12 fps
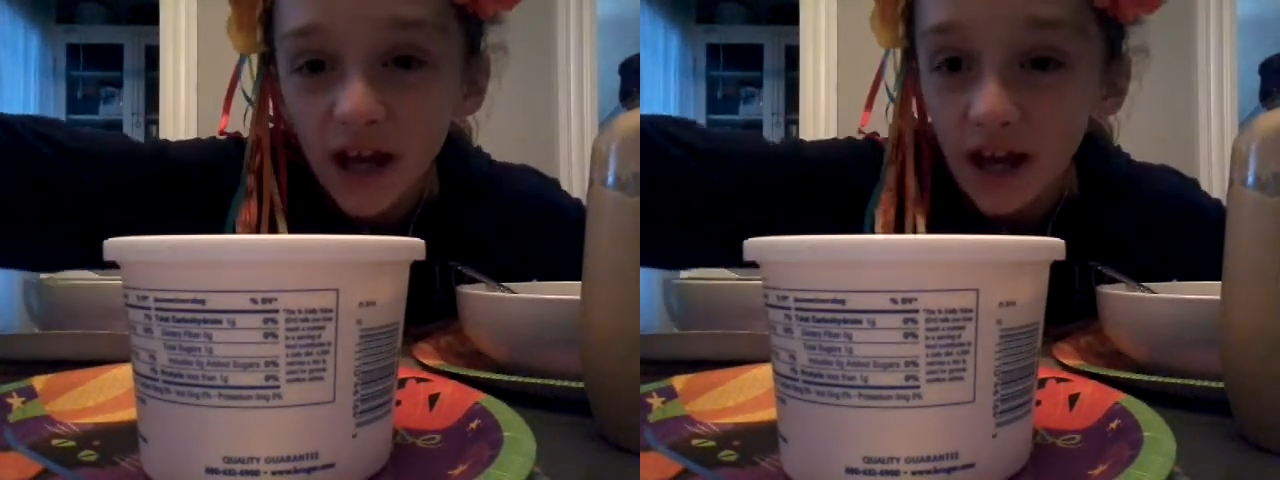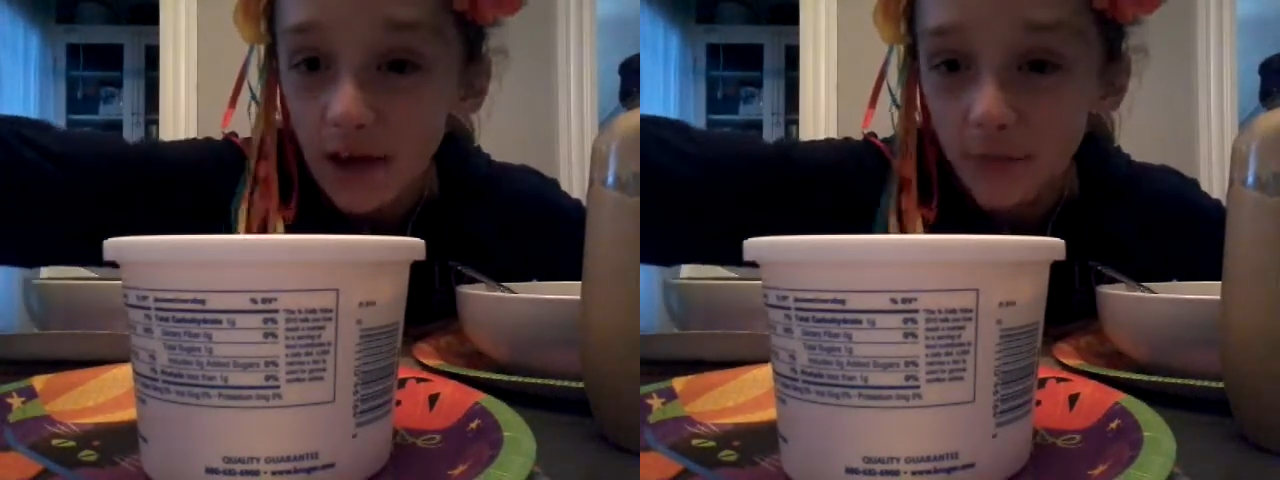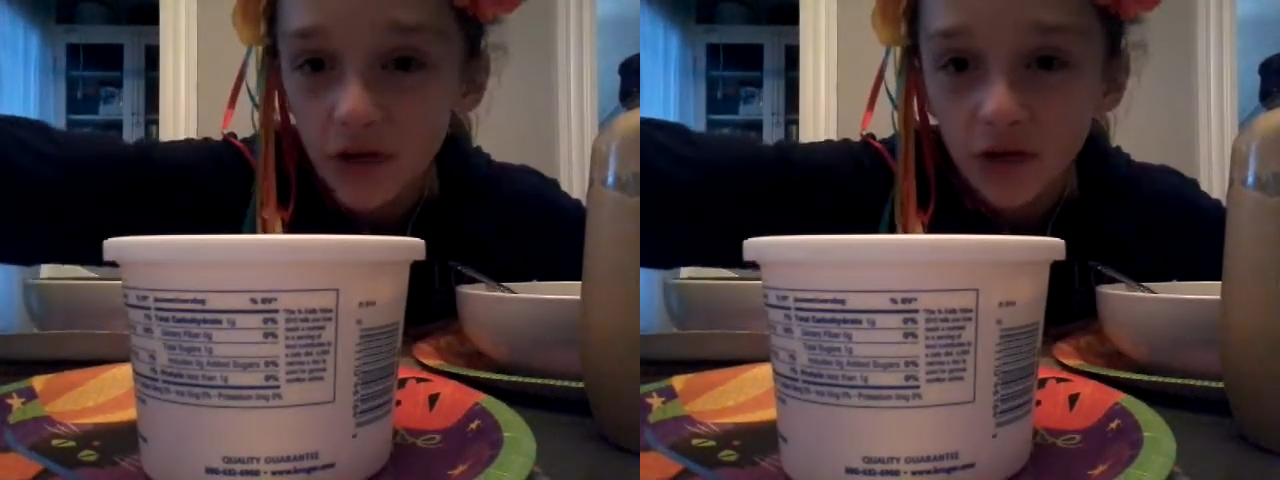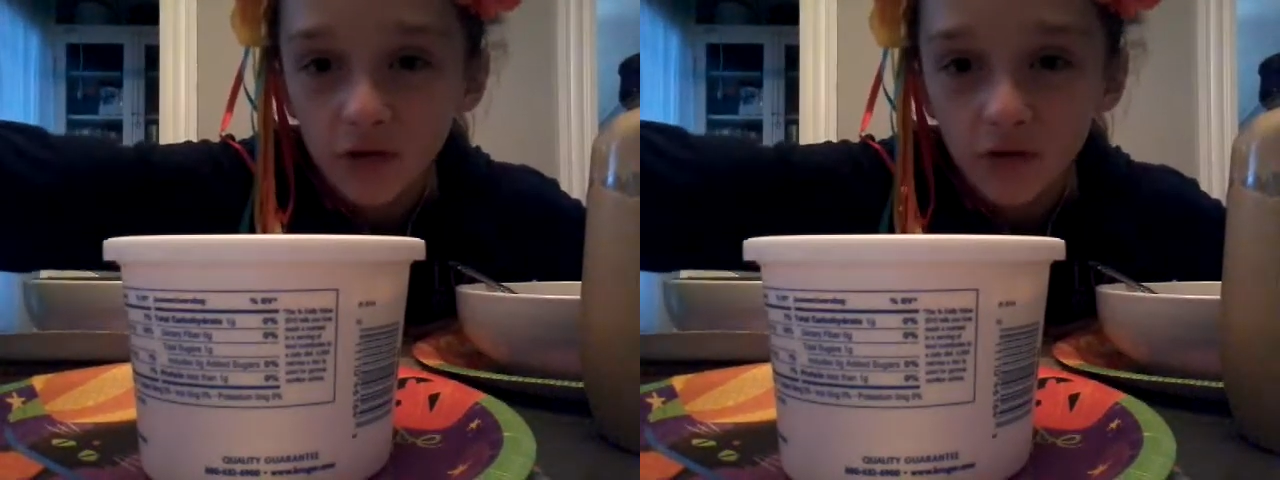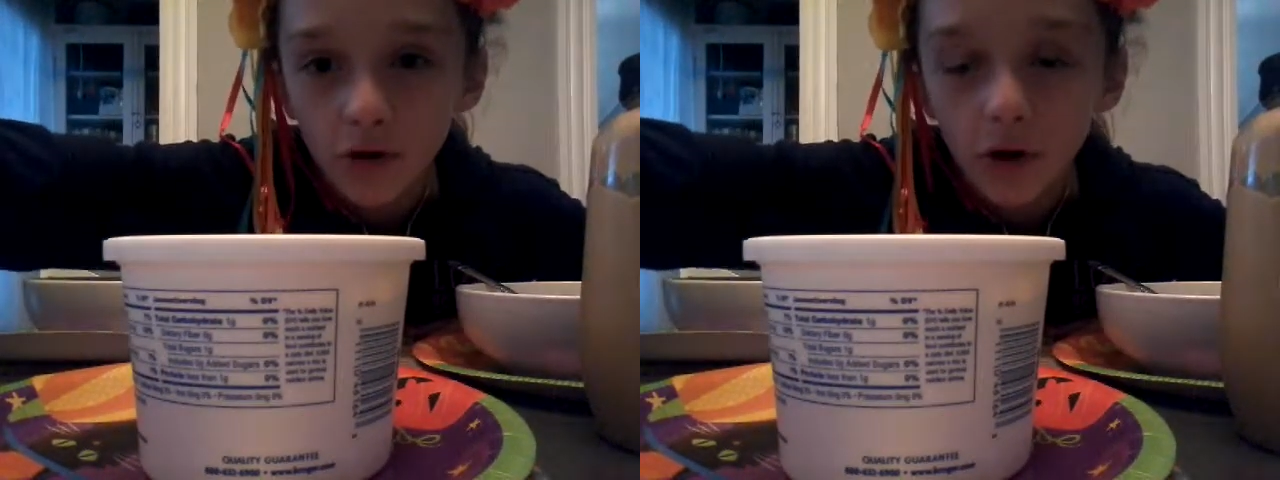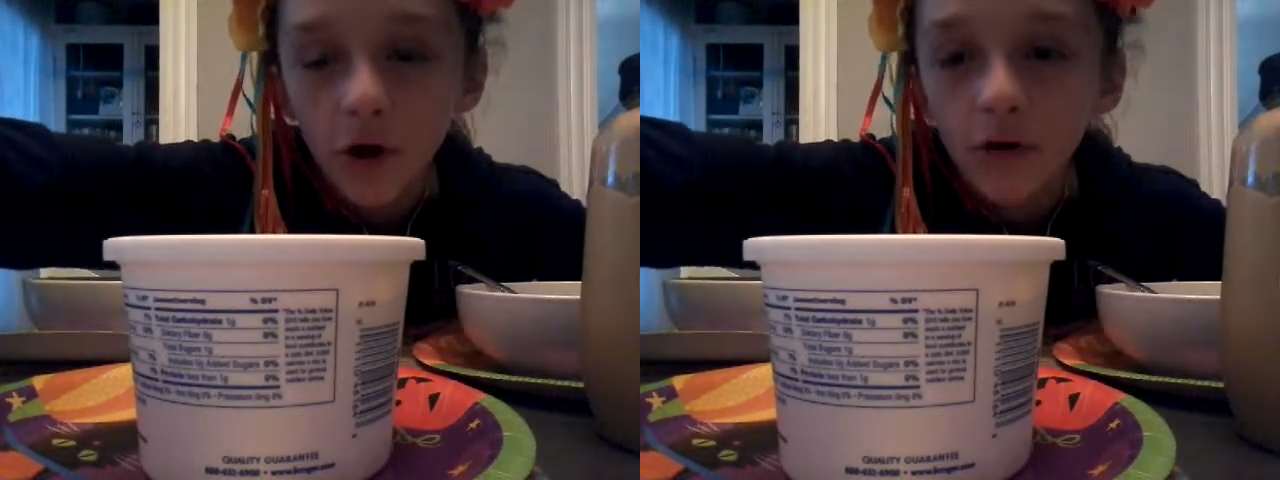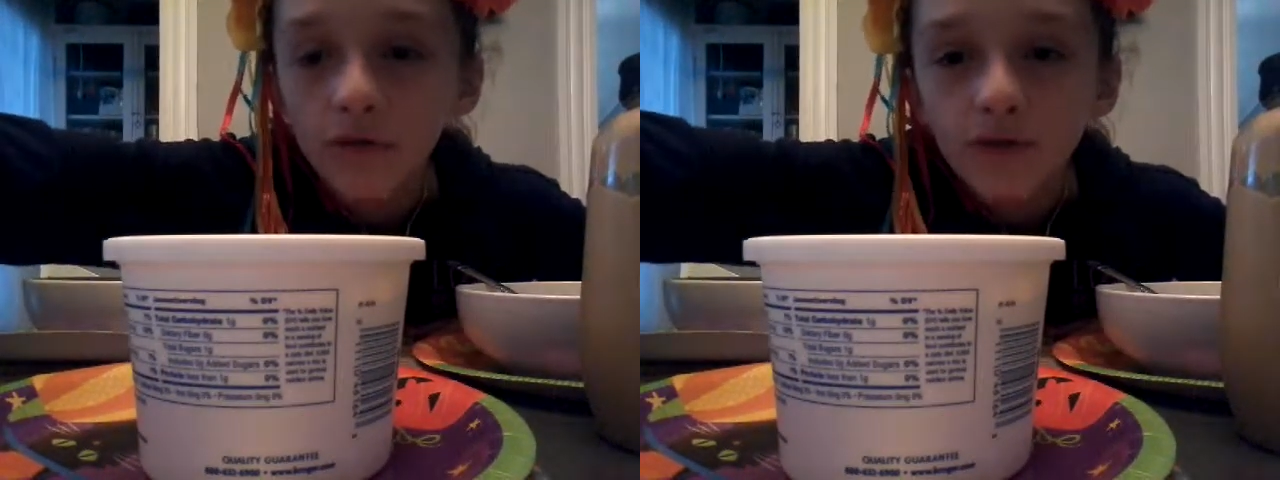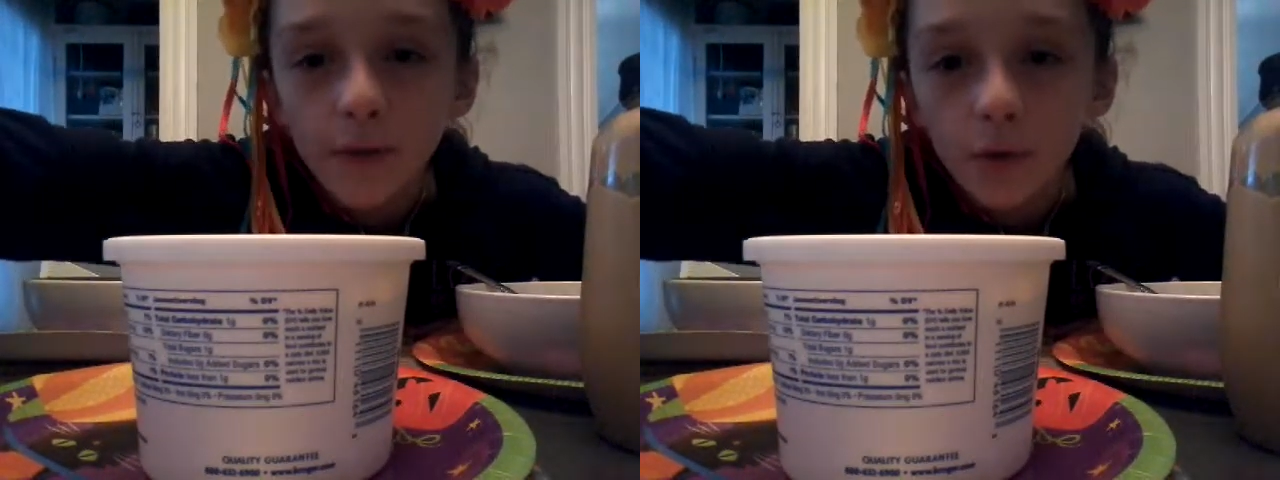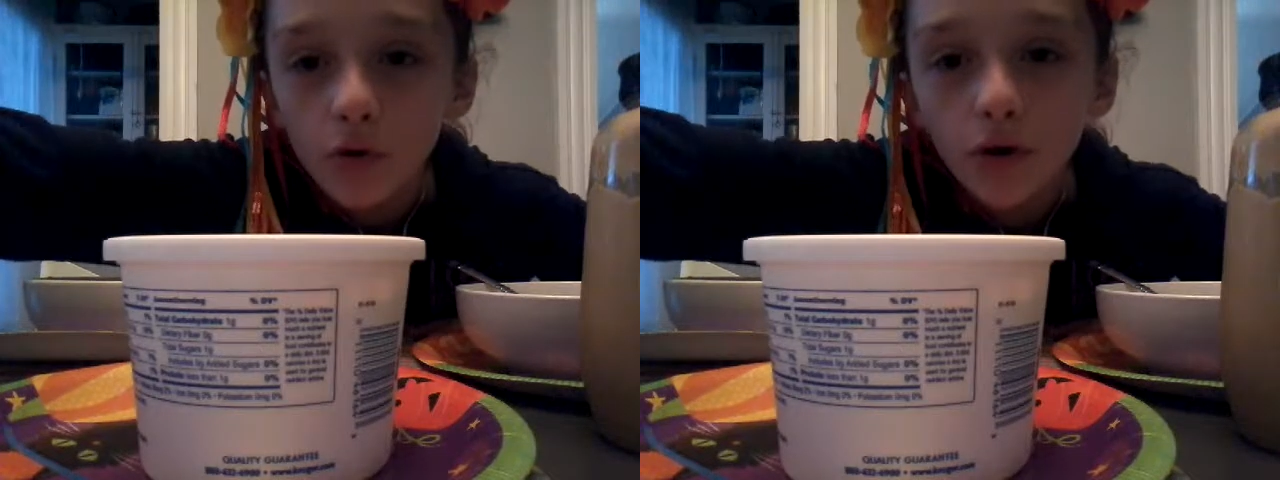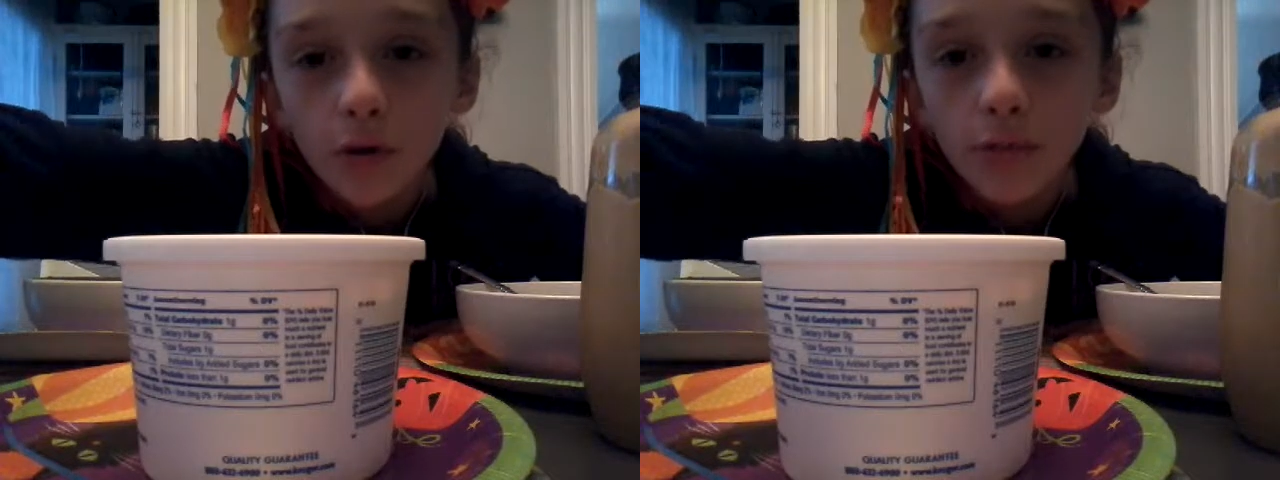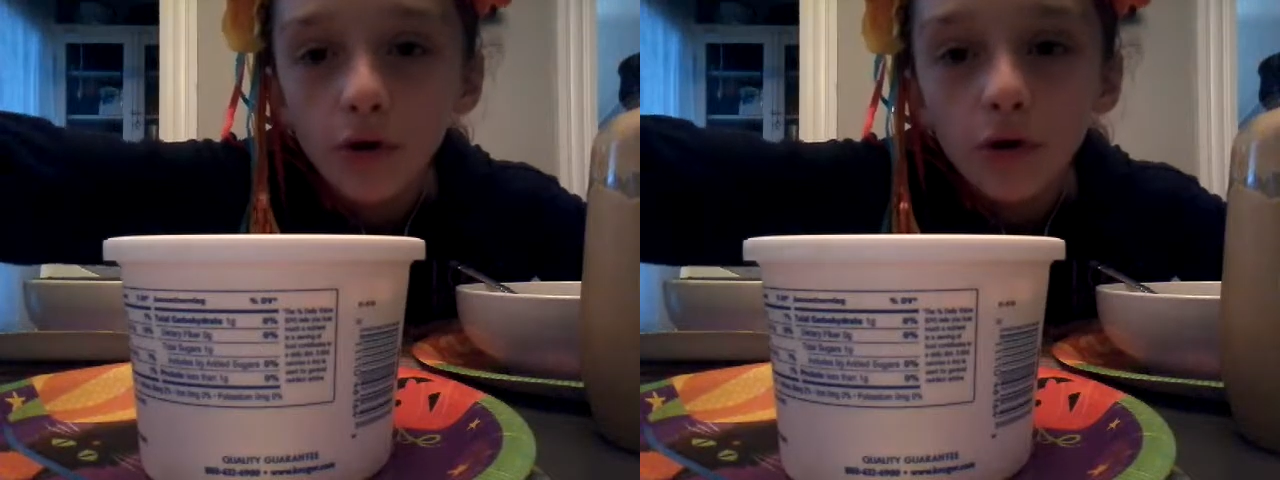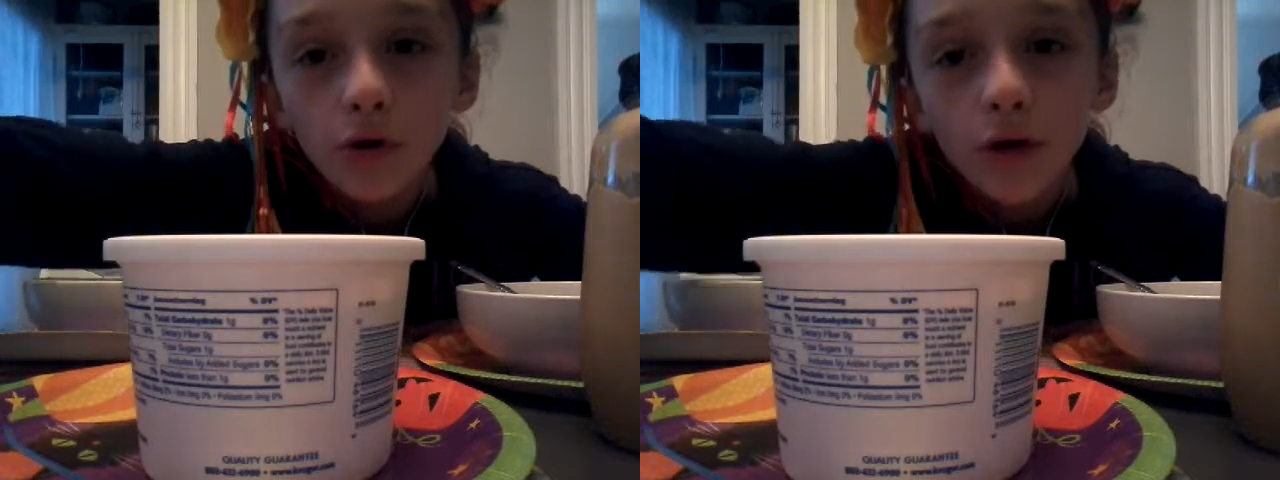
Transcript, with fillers: I'm gonna do all of them horrible,